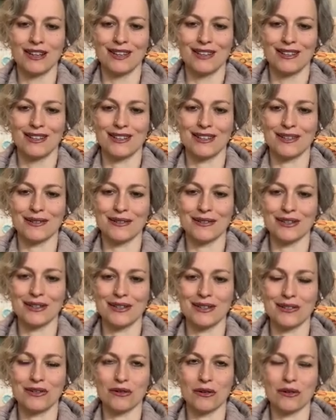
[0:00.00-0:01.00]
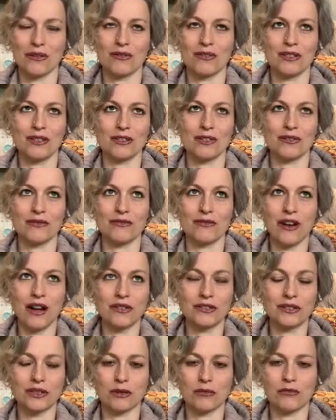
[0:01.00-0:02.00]
the endorphins, you
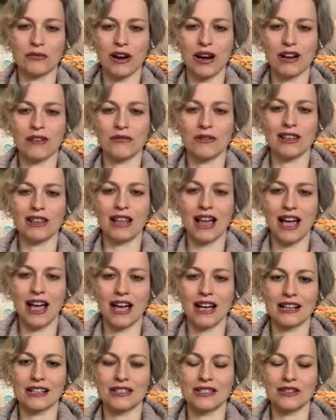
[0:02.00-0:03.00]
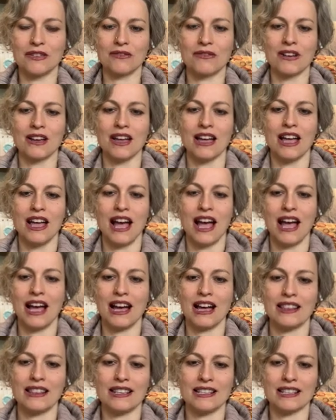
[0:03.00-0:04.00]
felt your brain relax, you've
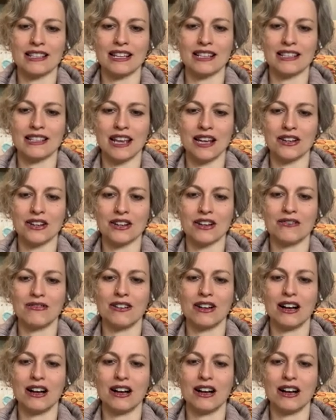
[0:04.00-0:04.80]
had the sensation of,